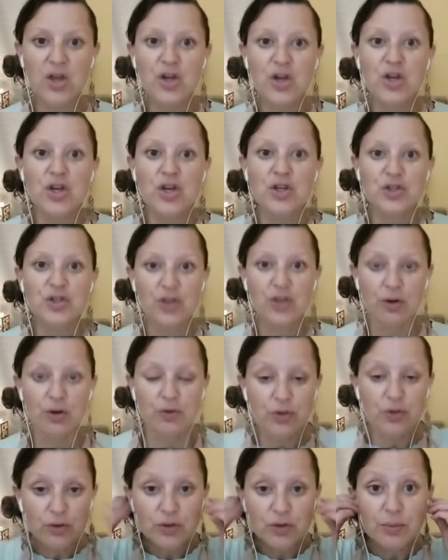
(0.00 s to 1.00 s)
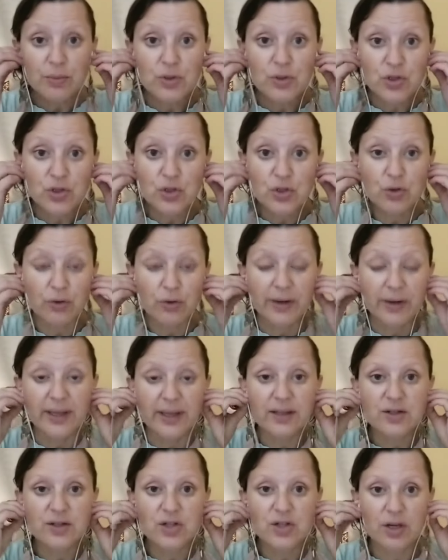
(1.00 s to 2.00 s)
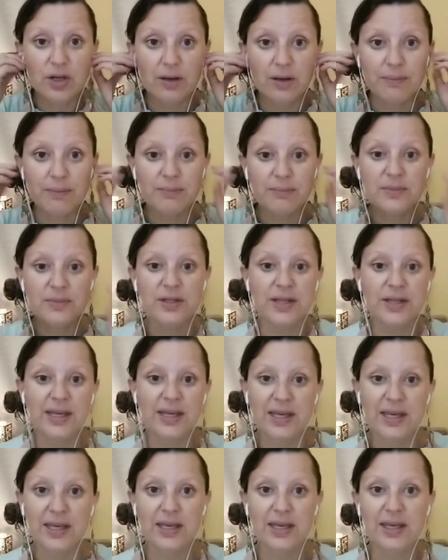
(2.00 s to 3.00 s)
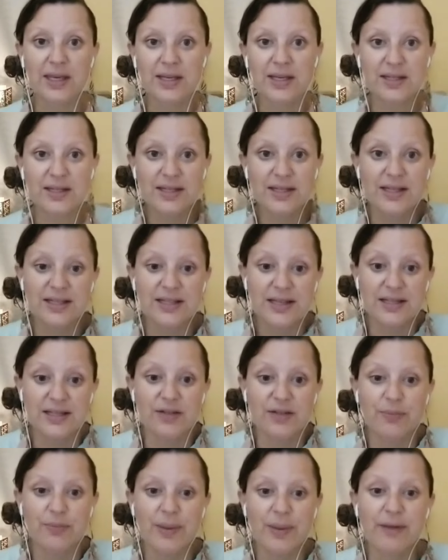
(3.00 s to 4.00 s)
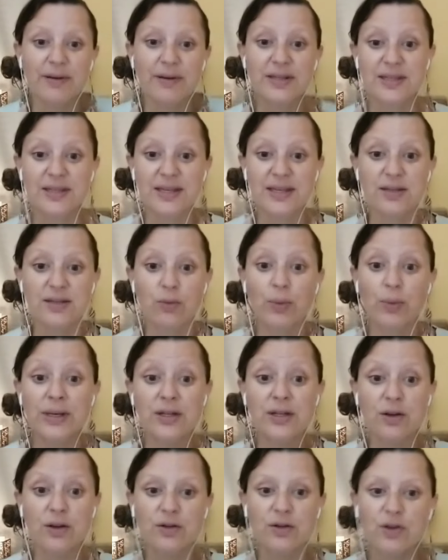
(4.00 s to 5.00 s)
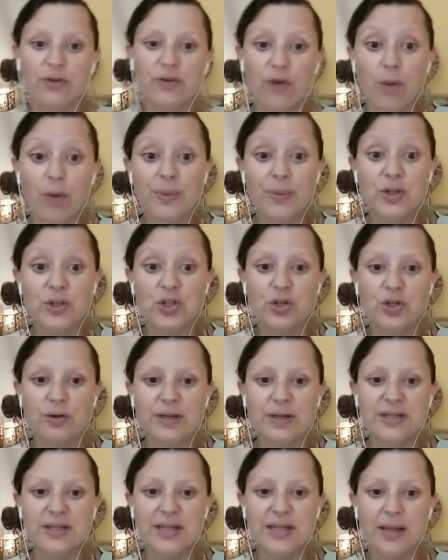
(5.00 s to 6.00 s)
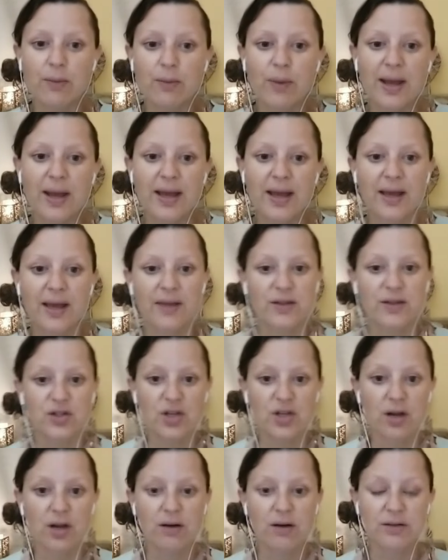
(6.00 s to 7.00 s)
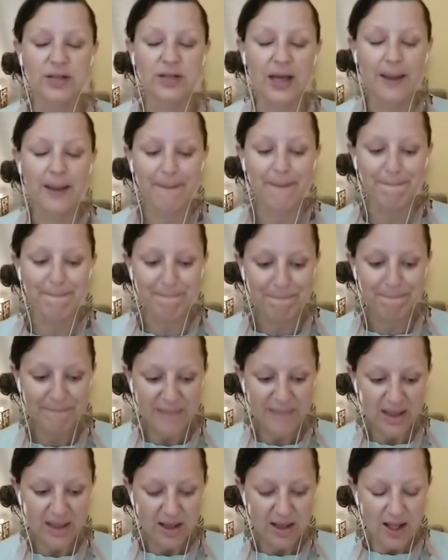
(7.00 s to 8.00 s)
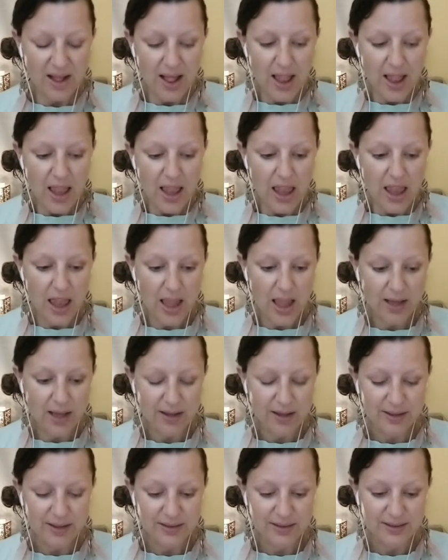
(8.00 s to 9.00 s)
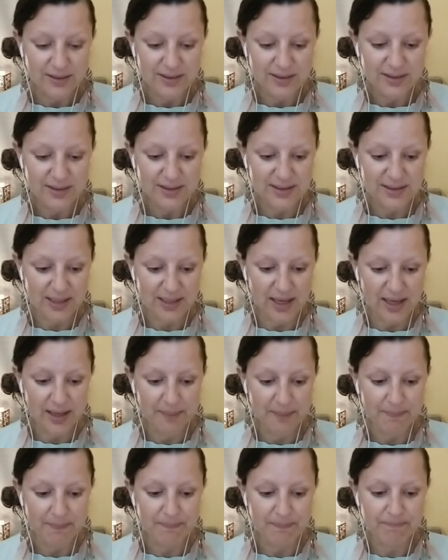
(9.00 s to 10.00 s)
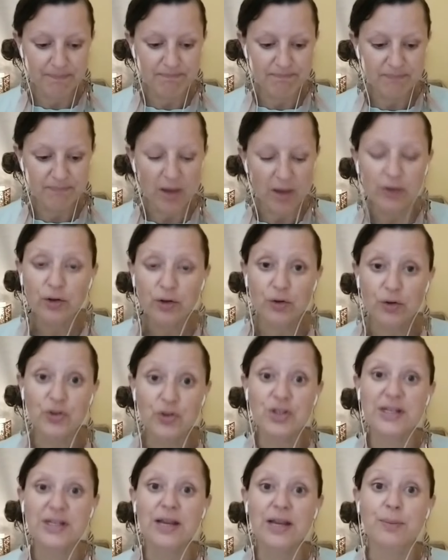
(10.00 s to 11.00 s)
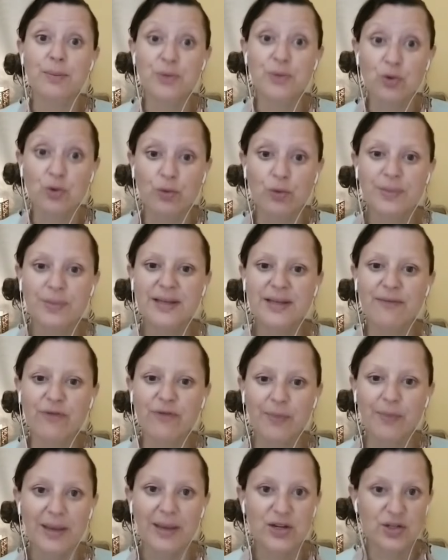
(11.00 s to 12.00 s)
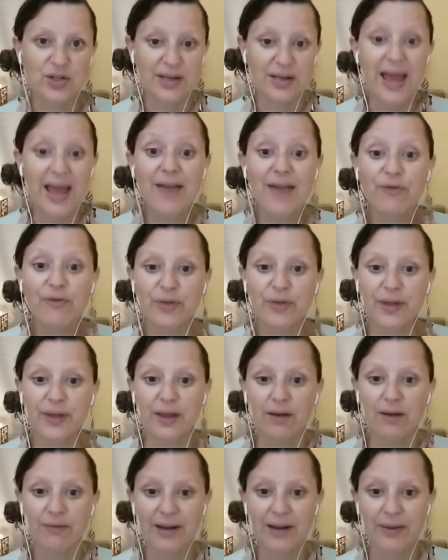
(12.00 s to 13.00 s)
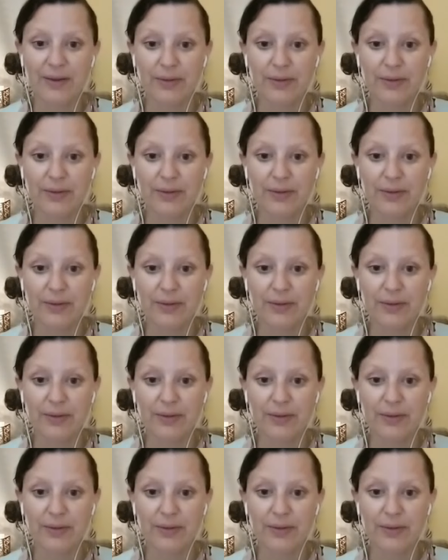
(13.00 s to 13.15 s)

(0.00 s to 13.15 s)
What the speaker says: So Dr. Montessori termed the 6 sensitive periods, these are windows of opportunity where the child learns, unconsciously absorbs information, everything around